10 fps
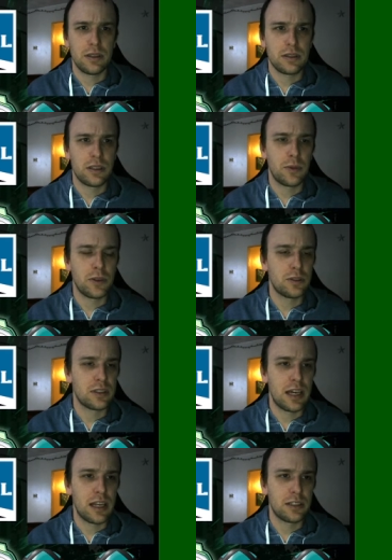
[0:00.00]
someone uses
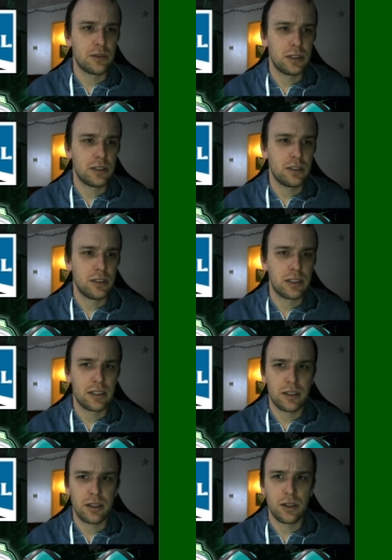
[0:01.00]
Ally Switch and you
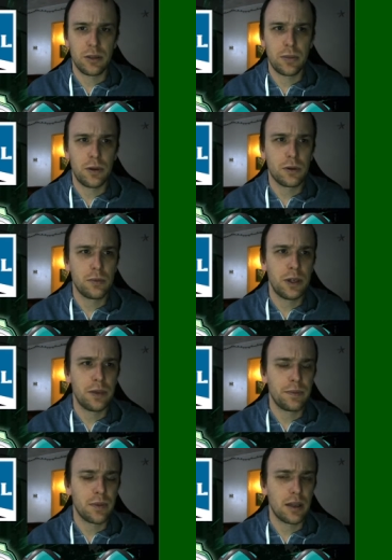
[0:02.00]
click it on the
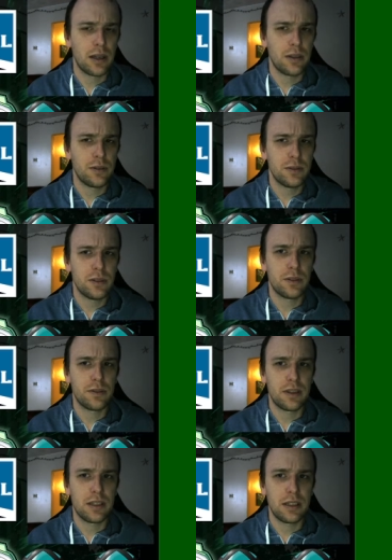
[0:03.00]
Pokemon, I don't know if
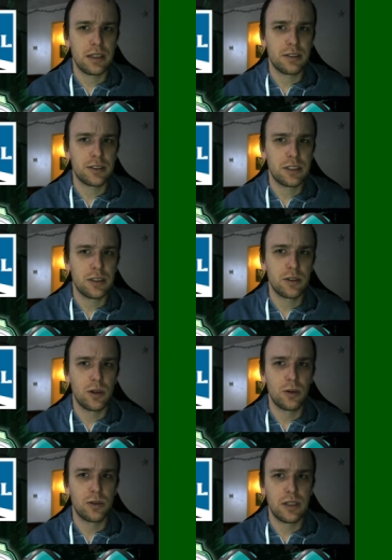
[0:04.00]
they'll still
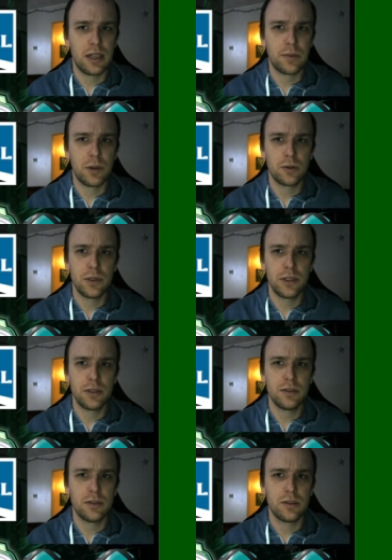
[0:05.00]
go to that
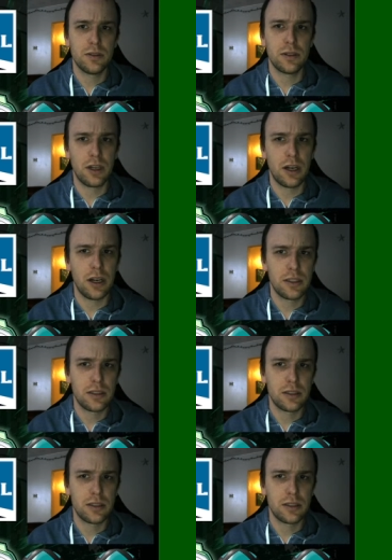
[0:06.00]
Pokemon or not.